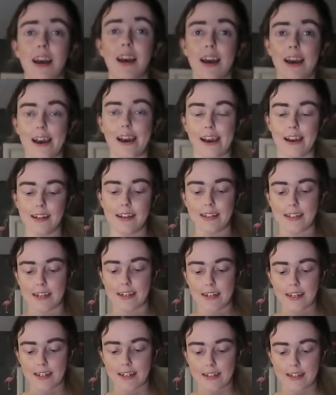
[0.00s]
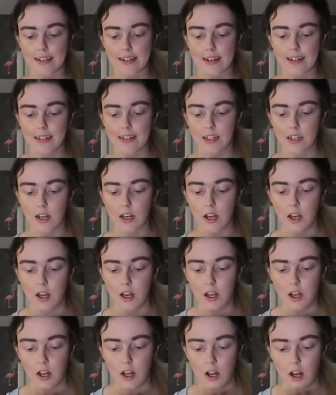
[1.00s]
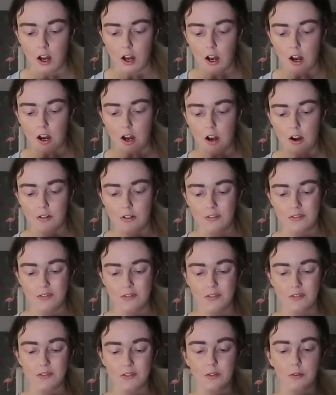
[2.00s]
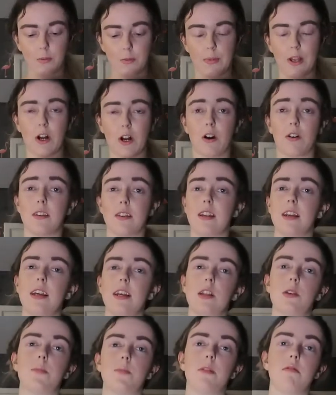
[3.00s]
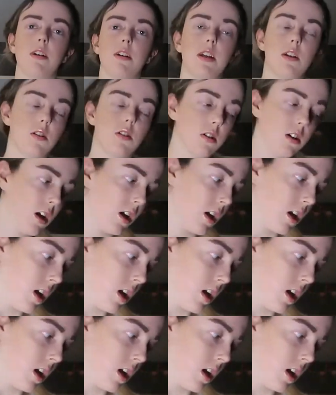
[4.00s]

I hate it. It's like half coming off. They need to be redone.